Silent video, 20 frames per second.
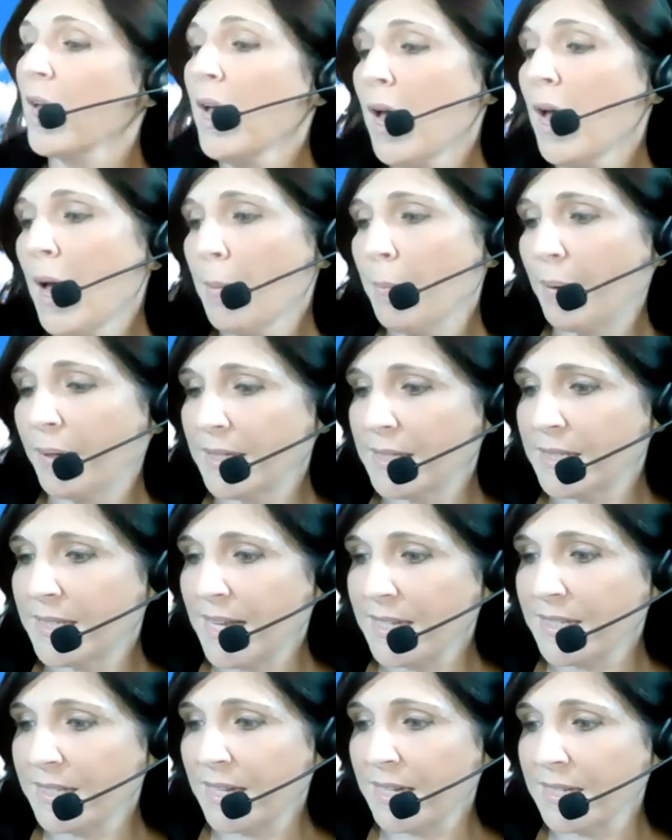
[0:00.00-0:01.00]
But it
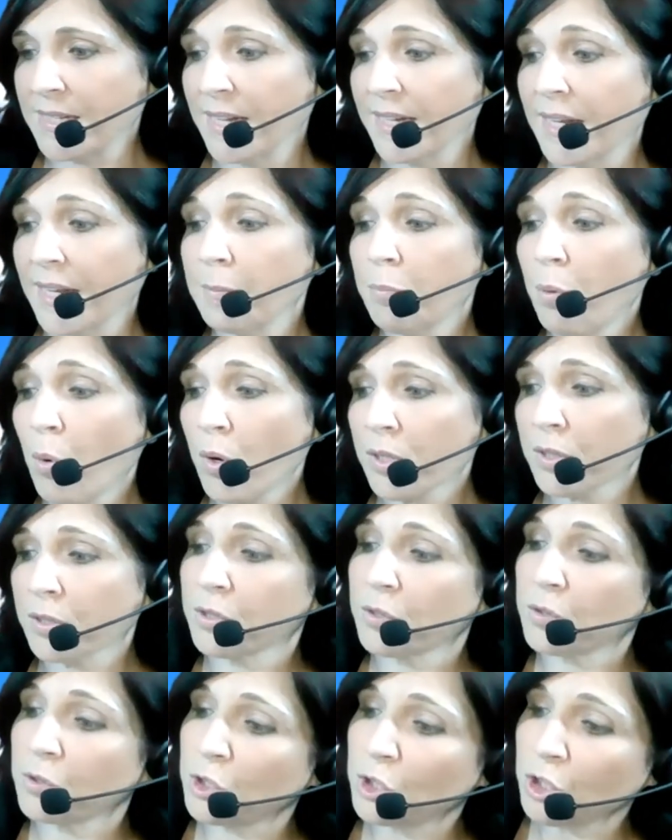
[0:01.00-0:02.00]
says things like, important to
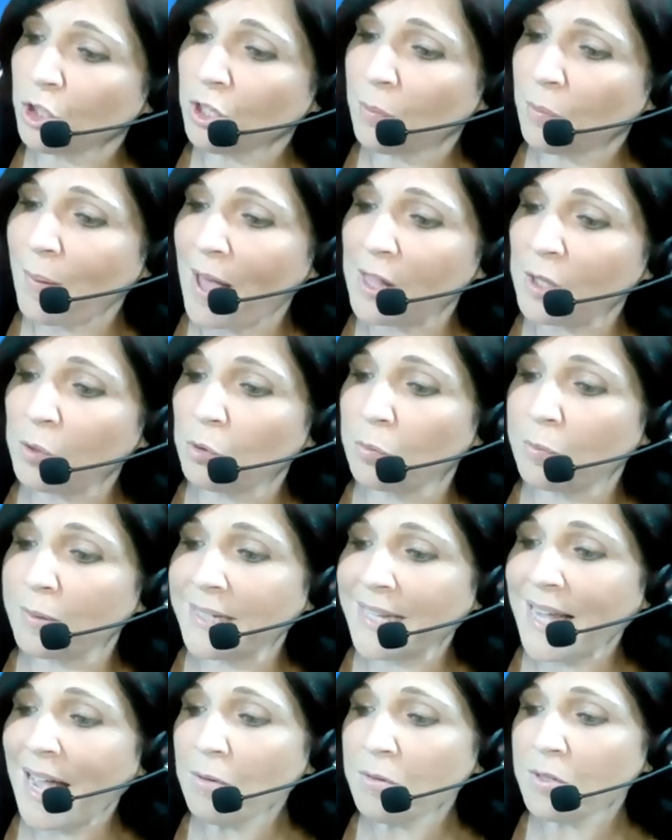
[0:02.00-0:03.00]
ensure your ballot will be
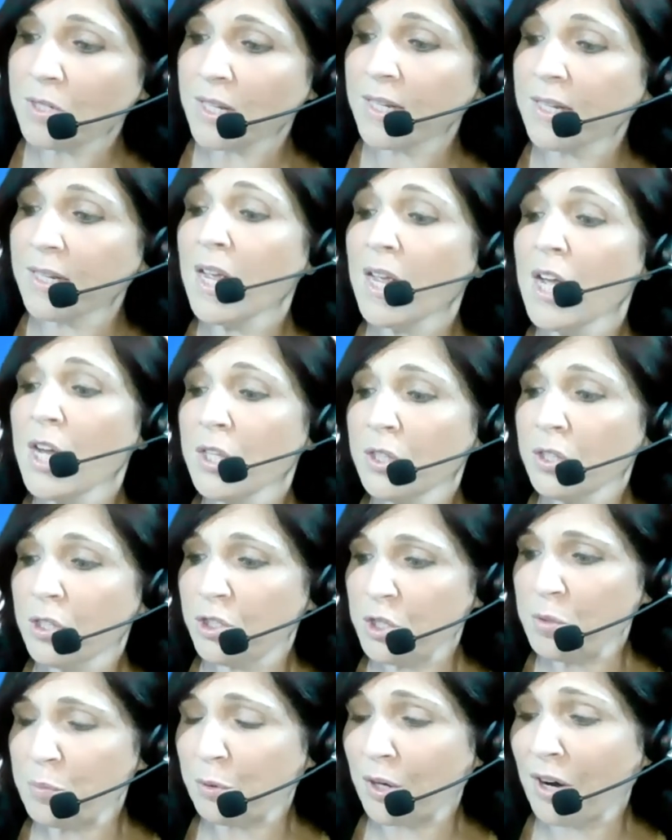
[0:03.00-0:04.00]
counted, the
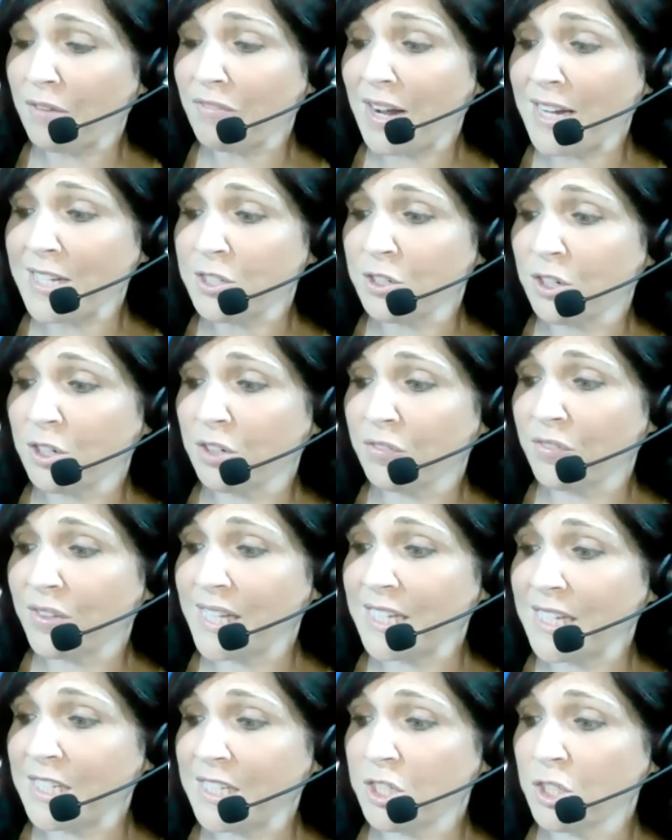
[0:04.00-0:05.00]
Supervisor of
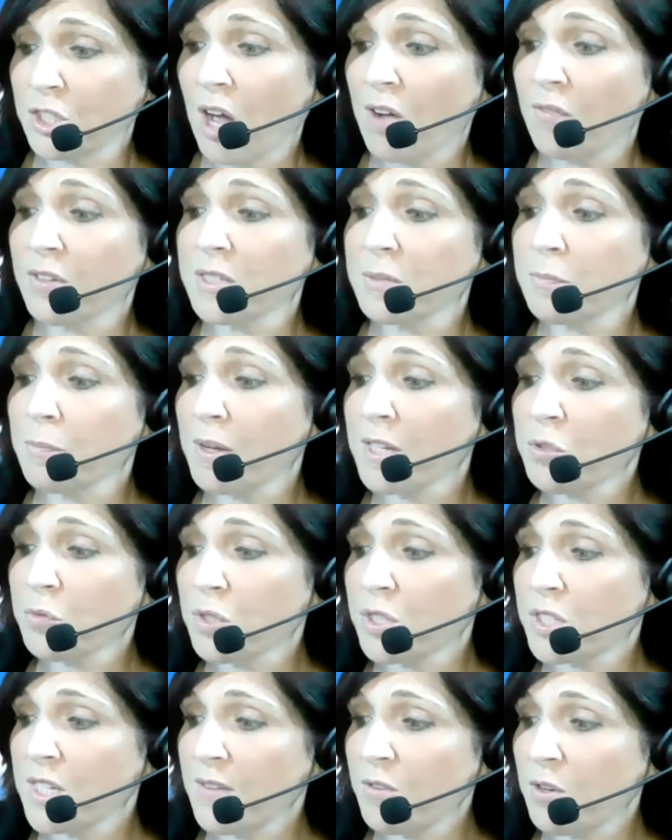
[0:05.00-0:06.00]
Elections Office must
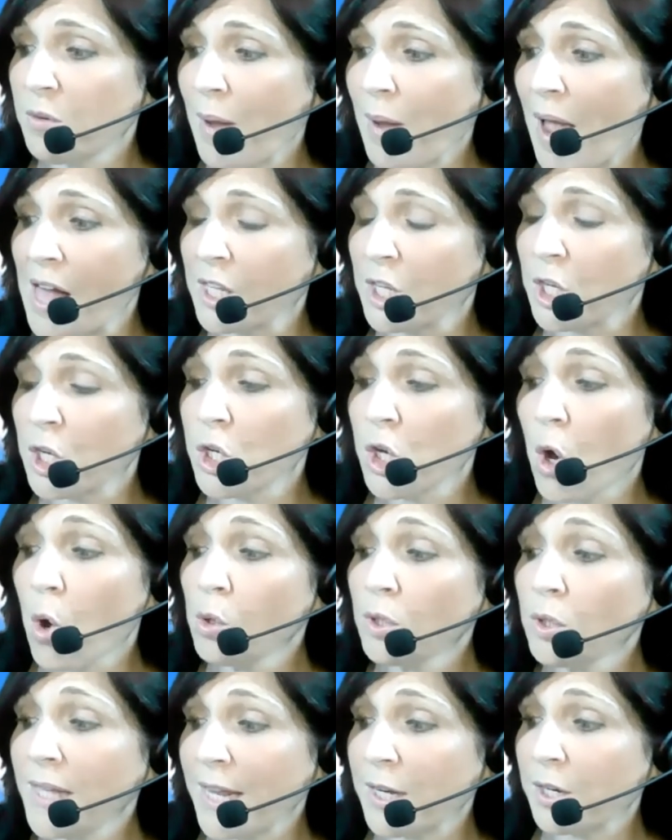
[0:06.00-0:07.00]
receive your ballot no
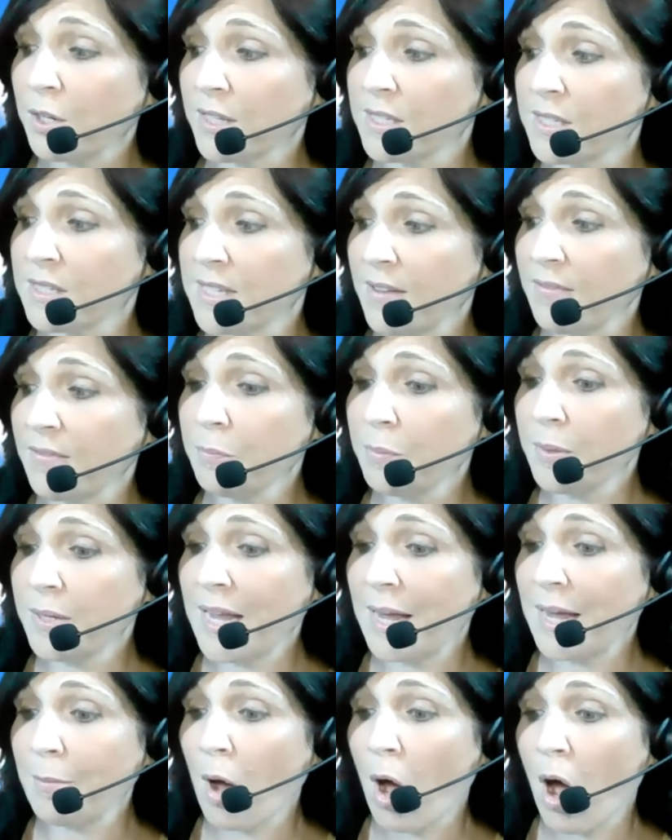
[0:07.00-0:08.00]
later than 7
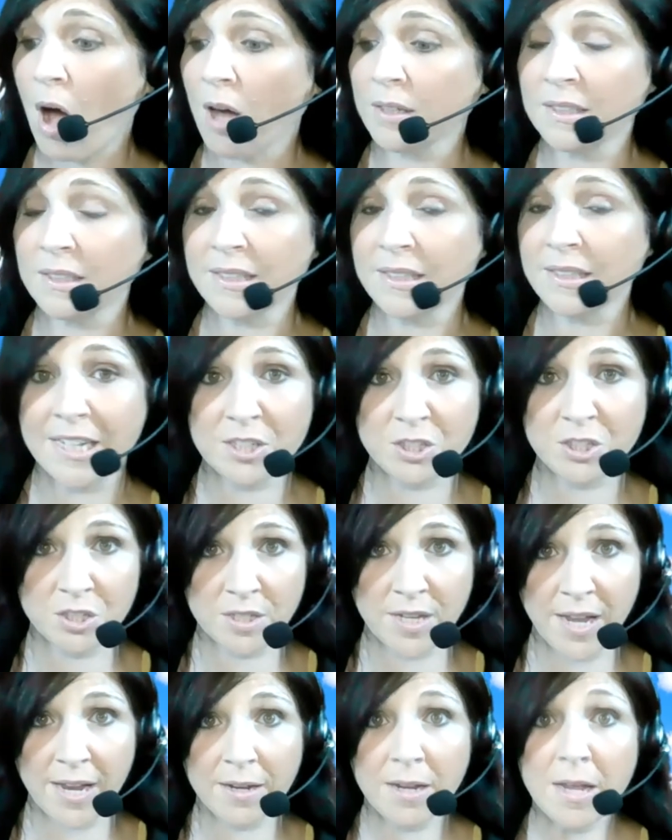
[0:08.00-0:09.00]
p.m. on election
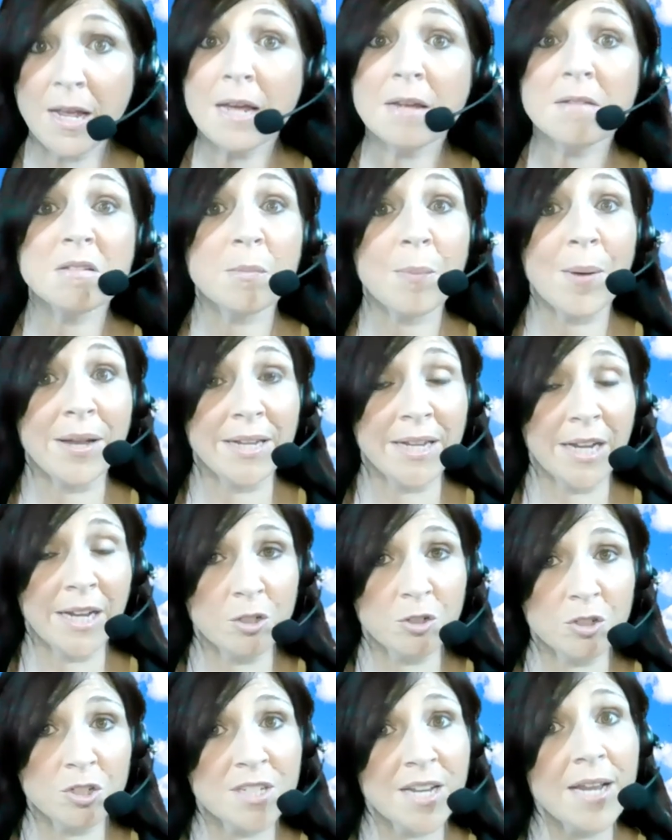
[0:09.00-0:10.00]
day. Depending on your
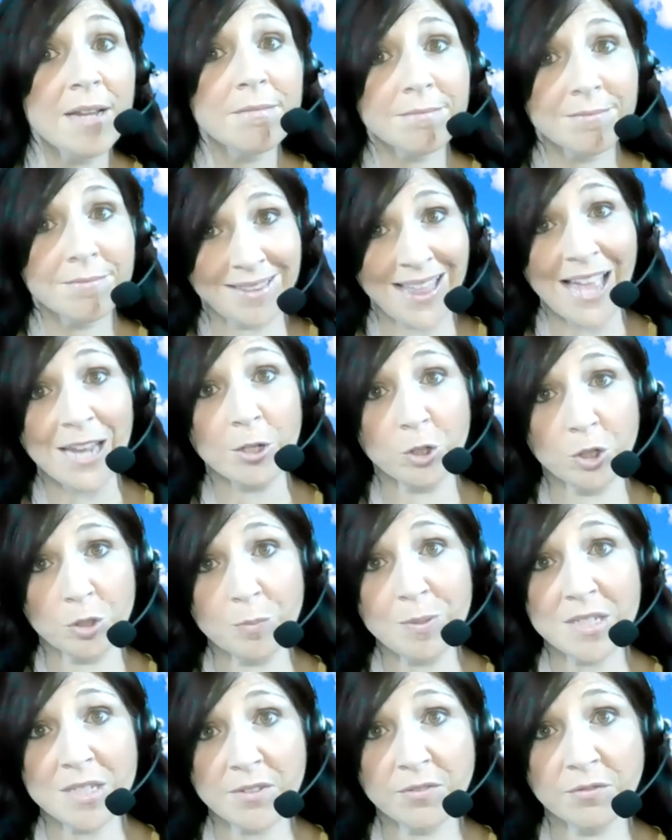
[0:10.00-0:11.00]
state, that could be
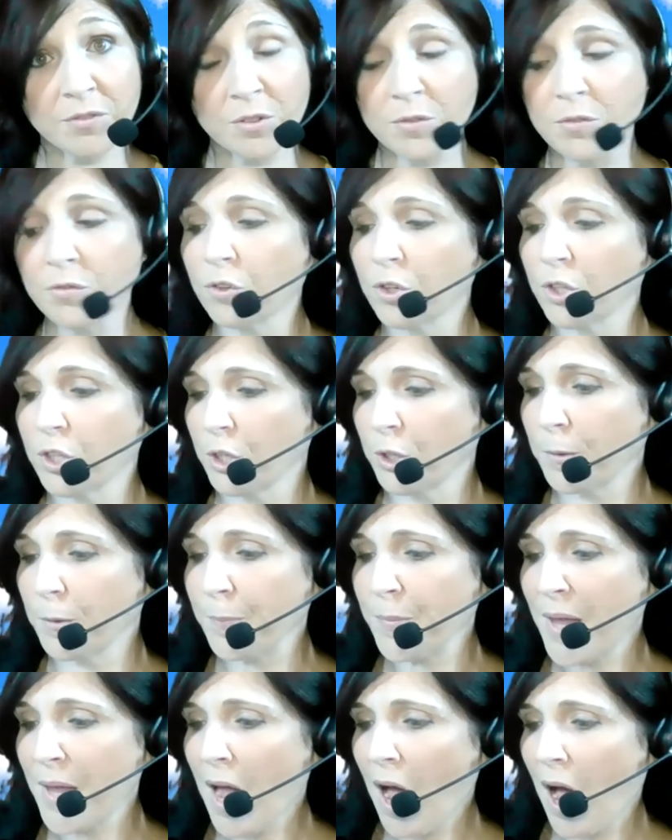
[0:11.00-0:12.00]
different for you.
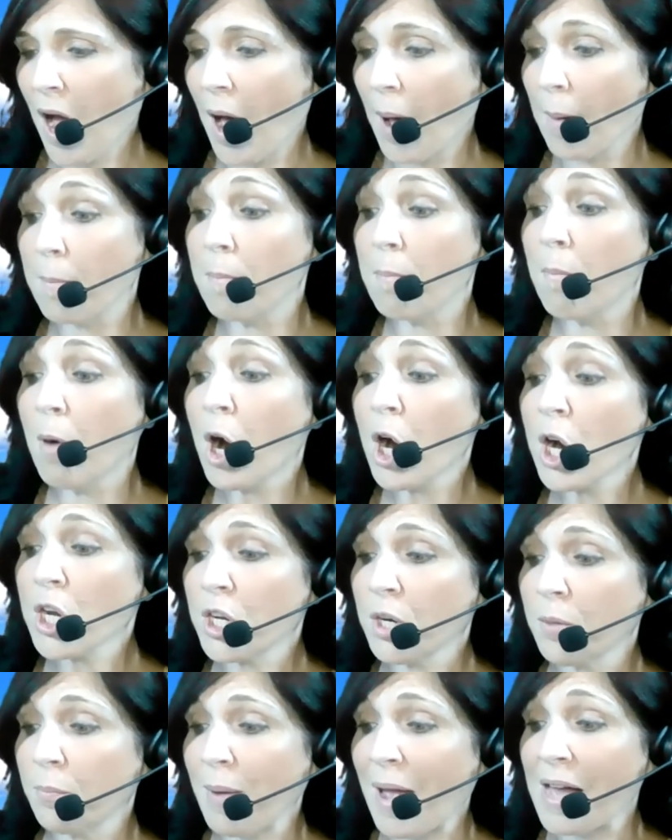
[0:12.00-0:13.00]
Mark
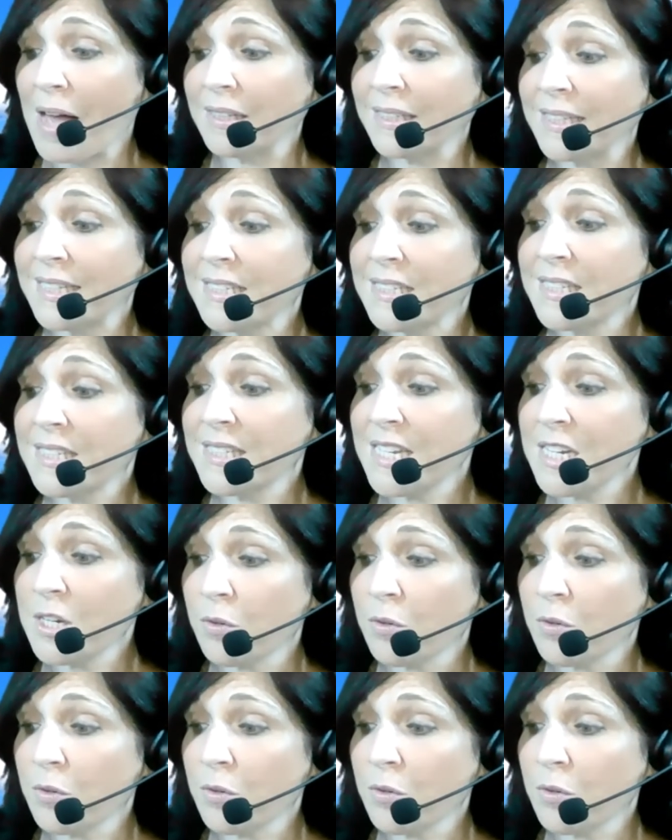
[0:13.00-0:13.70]
your ballot in secret